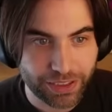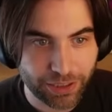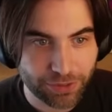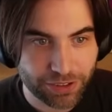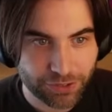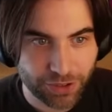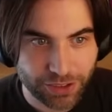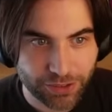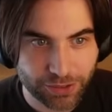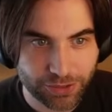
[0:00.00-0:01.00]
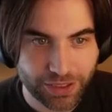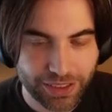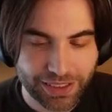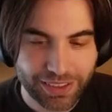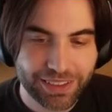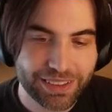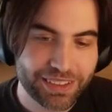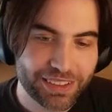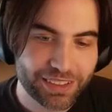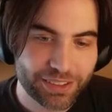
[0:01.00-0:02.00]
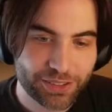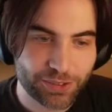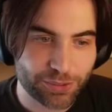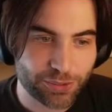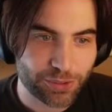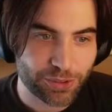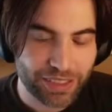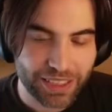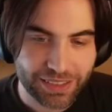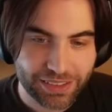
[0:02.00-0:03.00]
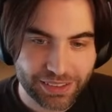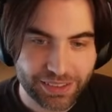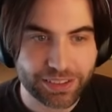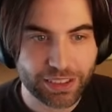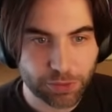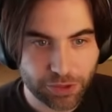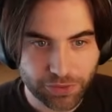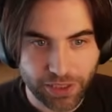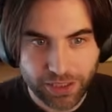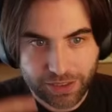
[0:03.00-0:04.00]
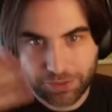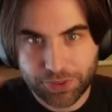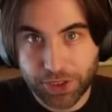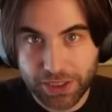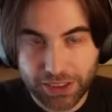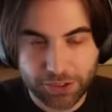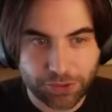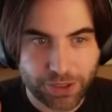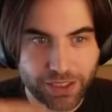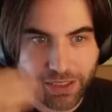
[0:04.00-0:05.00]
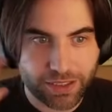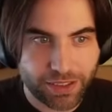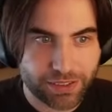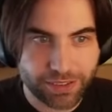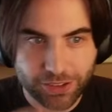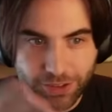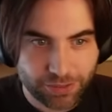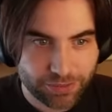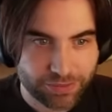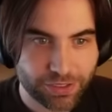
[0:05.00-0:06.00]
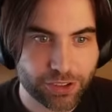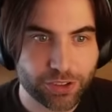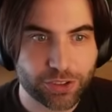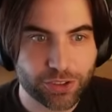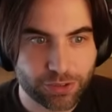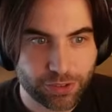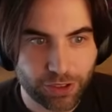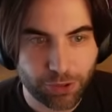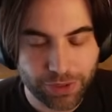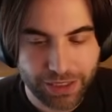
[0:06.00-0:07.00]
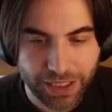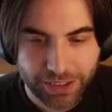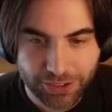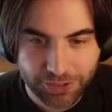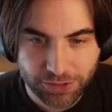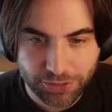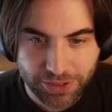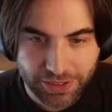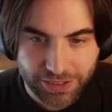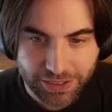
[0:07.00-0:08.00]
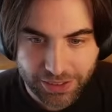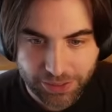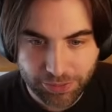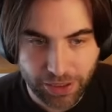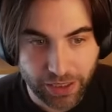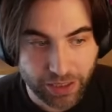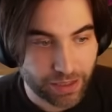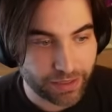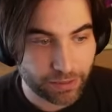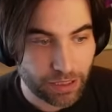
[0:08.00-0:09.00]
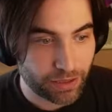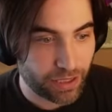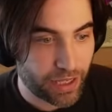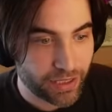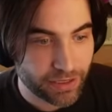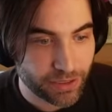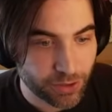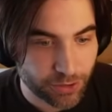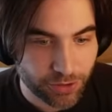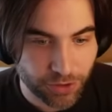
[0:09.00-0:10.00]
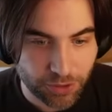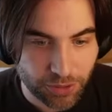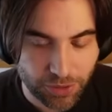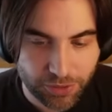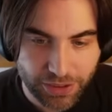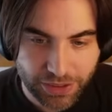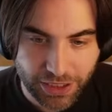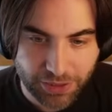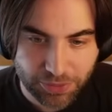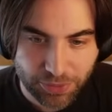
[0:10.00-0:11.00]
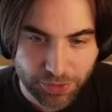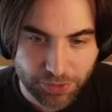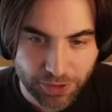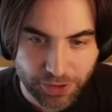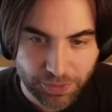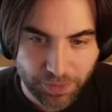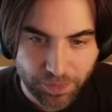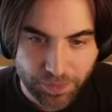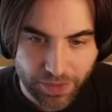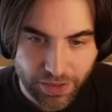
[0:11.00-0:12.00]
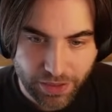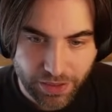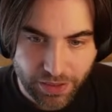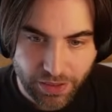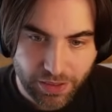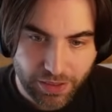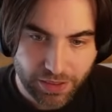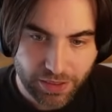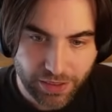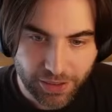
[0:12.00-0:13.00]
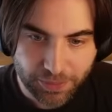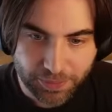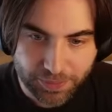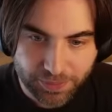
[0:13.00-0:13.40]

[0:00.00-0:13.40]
is trying to look like, in terms of like very easy to read and not only action driven. But yeah, I did not know about this game before. So